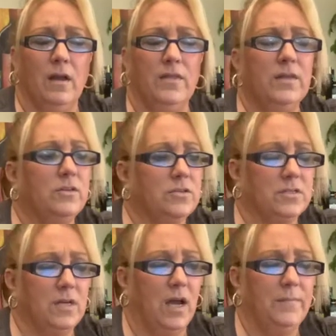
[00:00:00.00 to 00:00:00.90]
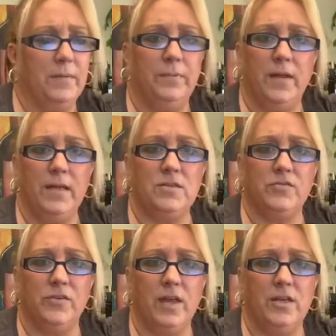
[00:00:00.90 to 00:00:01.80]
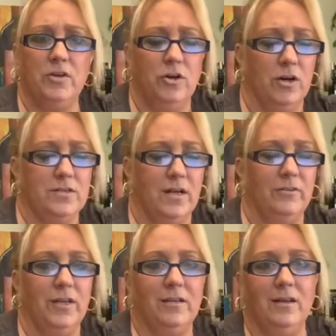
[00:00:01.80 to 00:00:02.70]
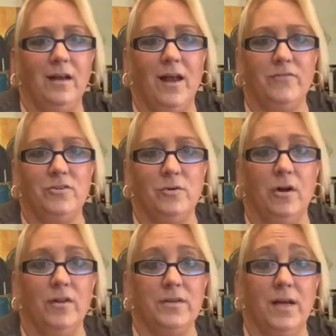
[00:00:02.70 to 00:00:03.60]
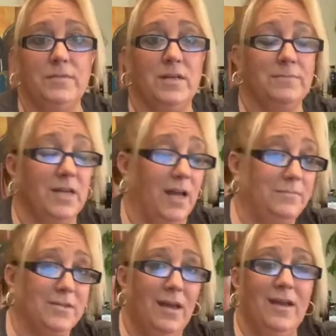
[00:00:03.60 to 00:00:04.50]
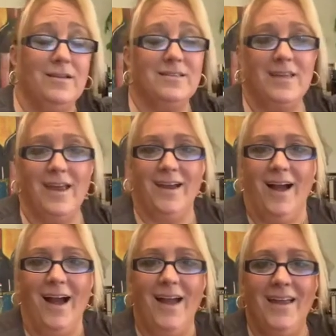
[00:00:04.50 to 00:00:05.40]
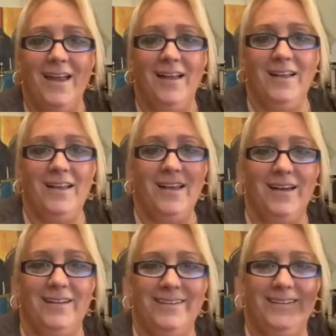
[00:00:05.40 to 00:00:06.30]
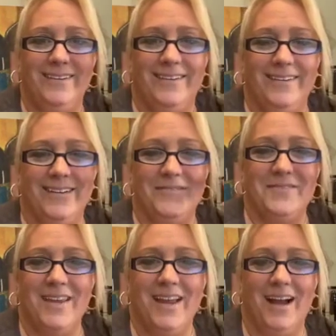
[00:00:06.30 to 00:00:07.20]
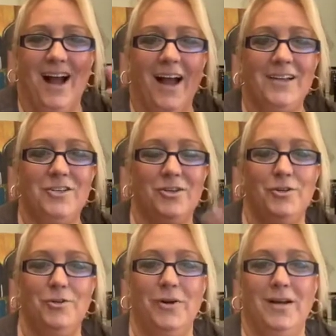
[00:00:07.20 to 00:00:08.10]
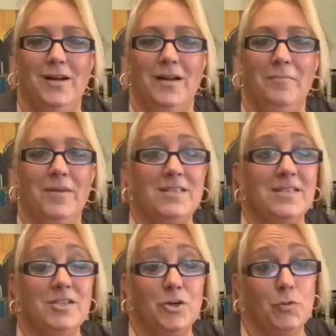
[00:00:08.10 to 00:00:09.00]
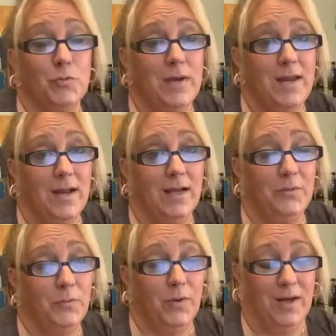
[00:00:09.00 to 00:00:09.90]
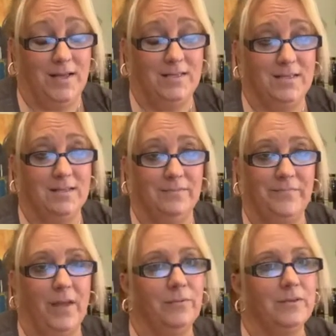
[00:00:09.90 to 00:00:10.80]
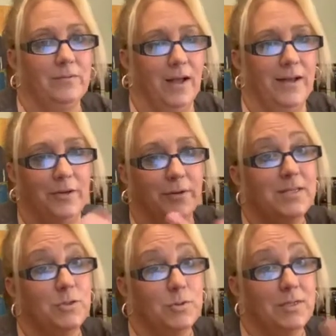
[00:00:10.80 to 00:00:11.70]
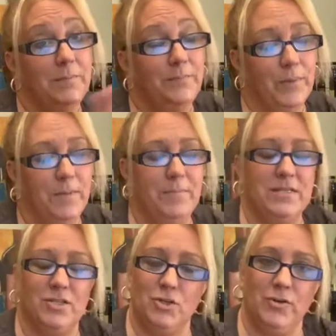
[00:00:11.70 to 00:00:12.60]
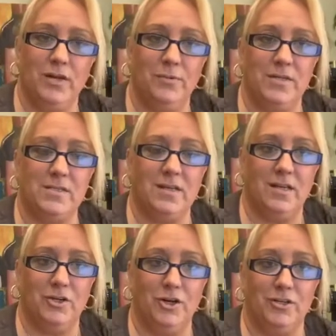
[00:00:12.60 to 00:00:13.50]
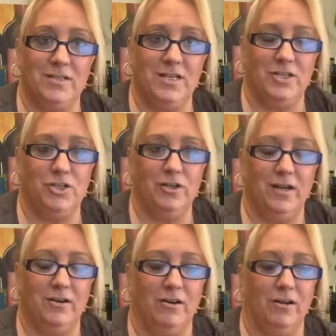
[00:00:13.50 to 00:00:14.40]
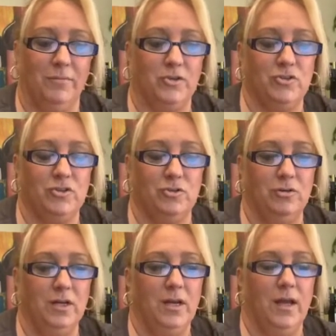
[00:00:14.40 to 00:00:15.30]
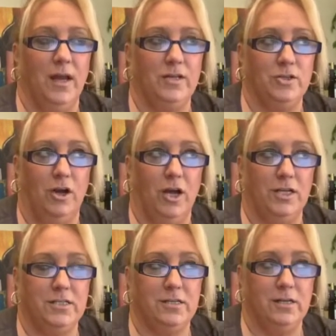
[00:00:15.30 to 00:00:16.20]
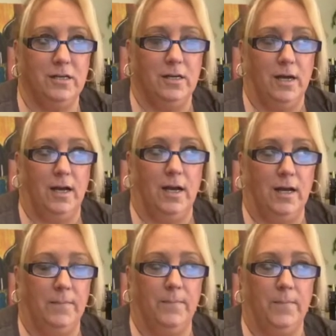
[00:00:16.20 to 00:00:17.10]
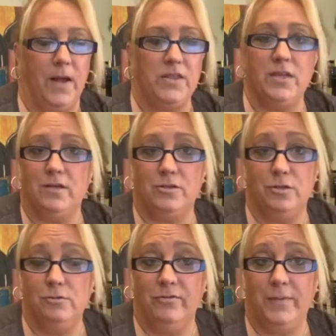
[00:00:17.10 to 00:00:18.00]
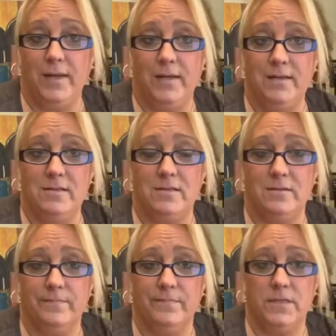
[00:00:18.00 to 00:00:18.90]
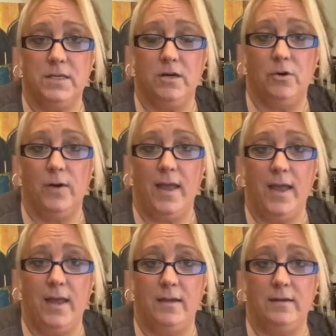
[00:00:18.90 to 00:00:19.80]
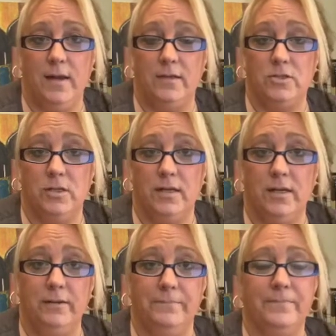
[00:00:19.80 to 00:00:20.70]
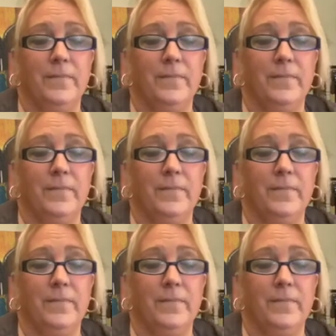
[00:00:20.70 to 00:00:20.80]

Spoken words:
I think there's a time and a place for thank you cards. I don't think you have to do it all the time. Sometimes saying, hi, Ellie. I'm saying hi to Mrs. Korea was, well, I know her as Susie, but Mrs. Korea was kindergarten teacher at our elementary school and taught, I think, 2 of my kids, Tino and Angelina,